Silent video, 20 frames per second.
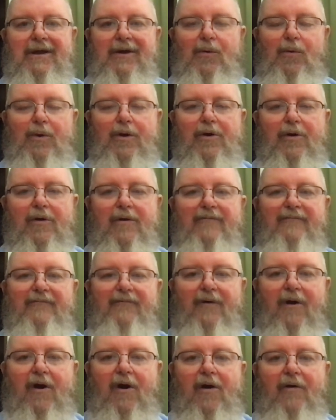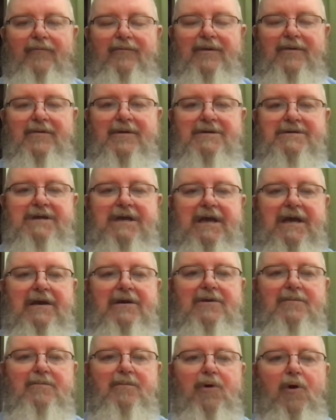We're involved in this
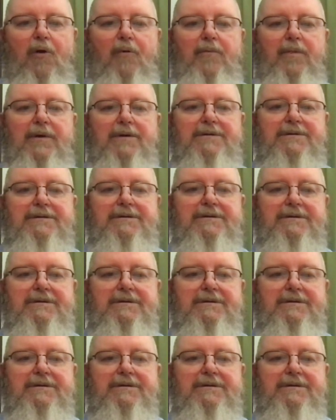kingdom purpose.